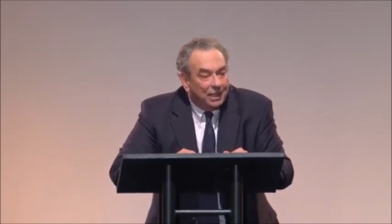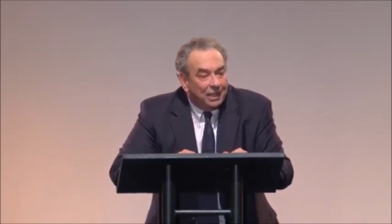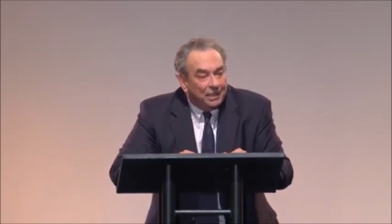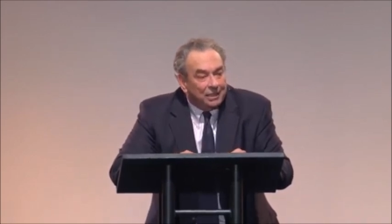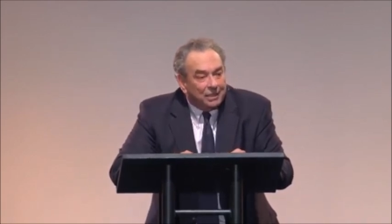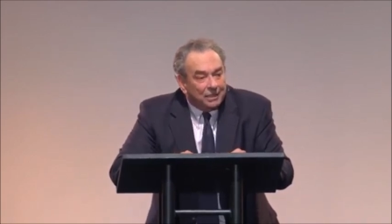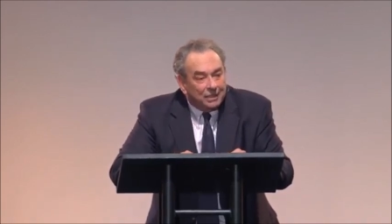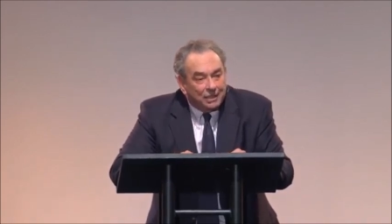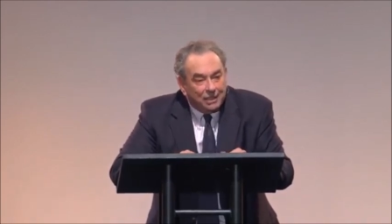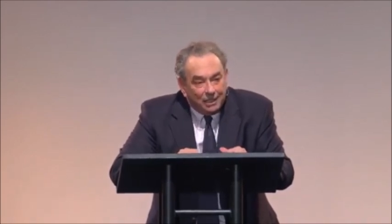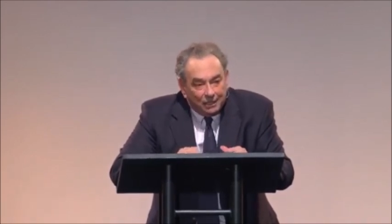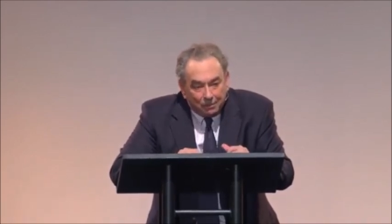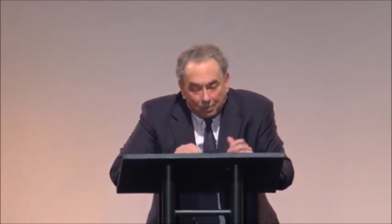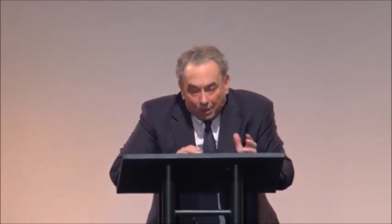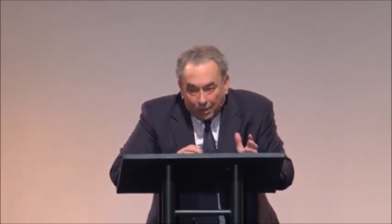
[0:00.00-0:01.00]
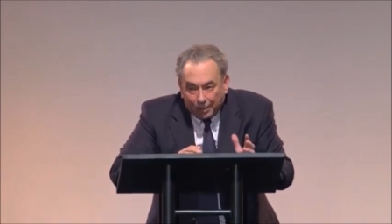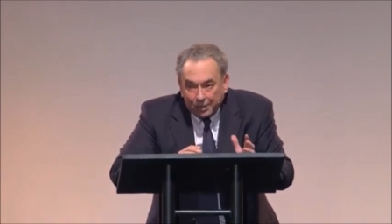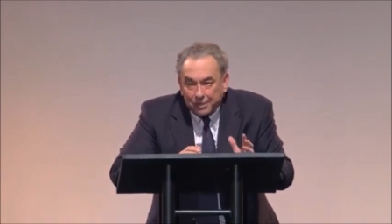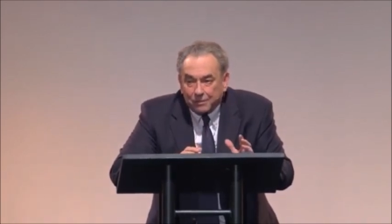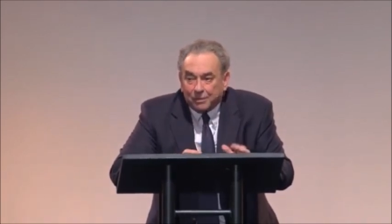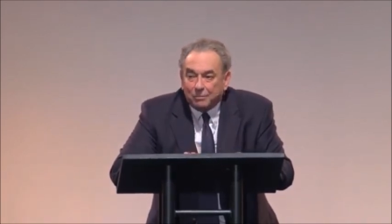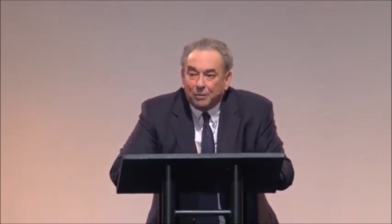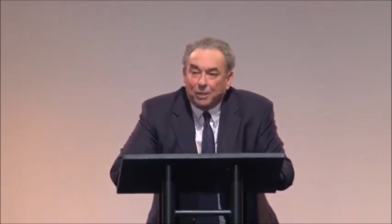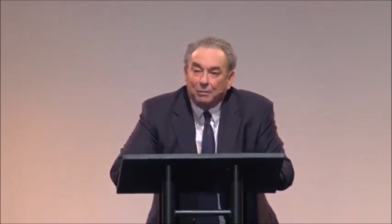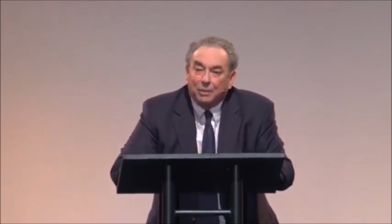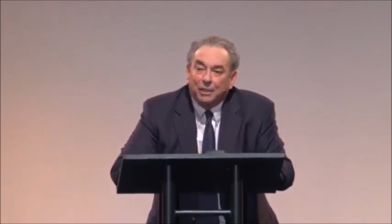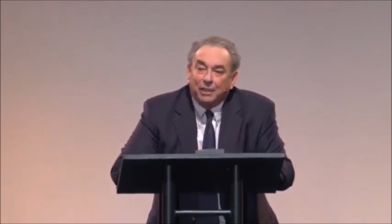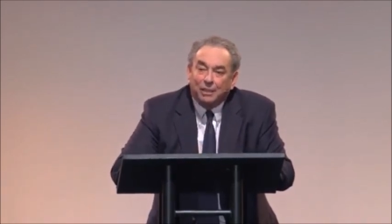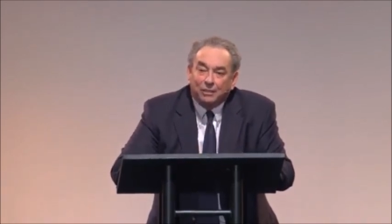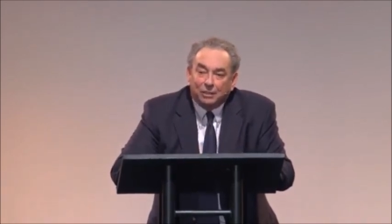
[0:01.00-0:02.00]
And he paused for a
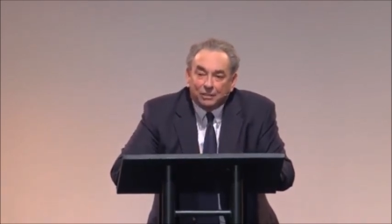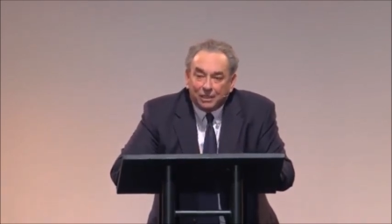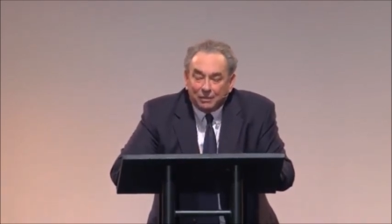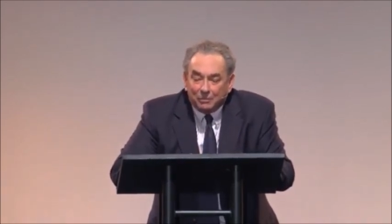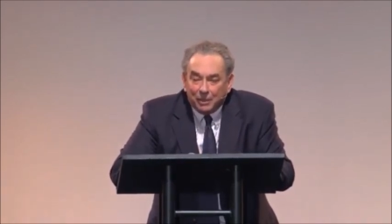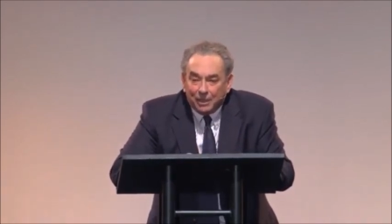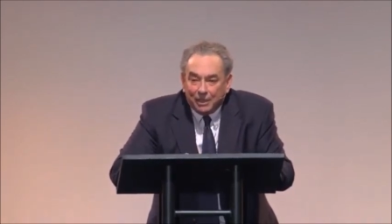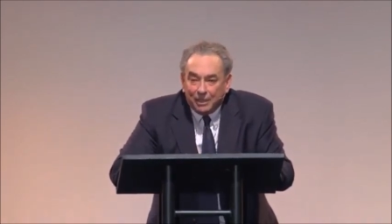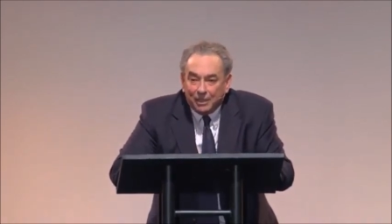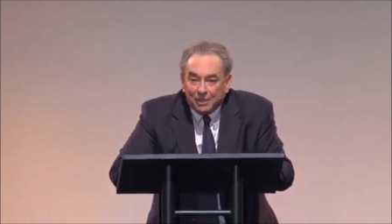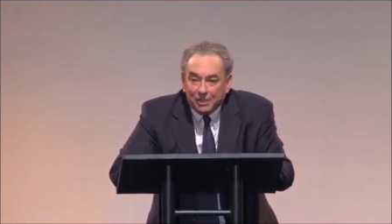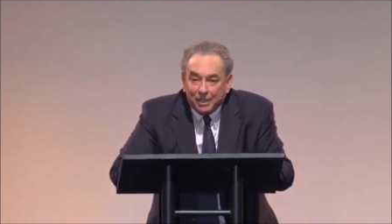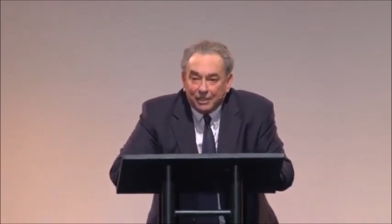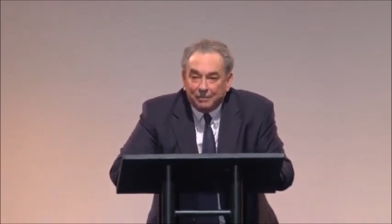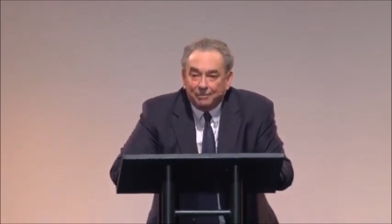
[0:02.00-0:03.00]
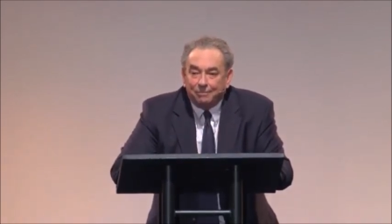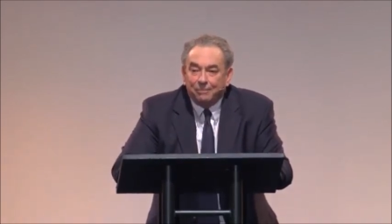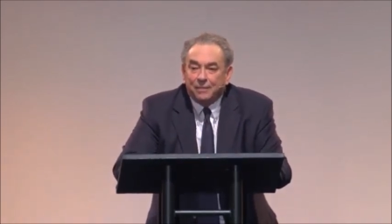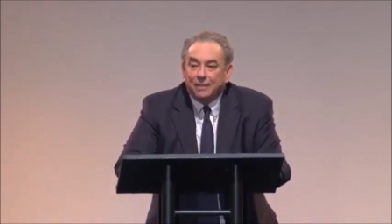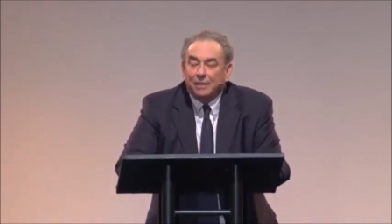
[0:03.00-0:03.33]
moment and he looked at me and he said,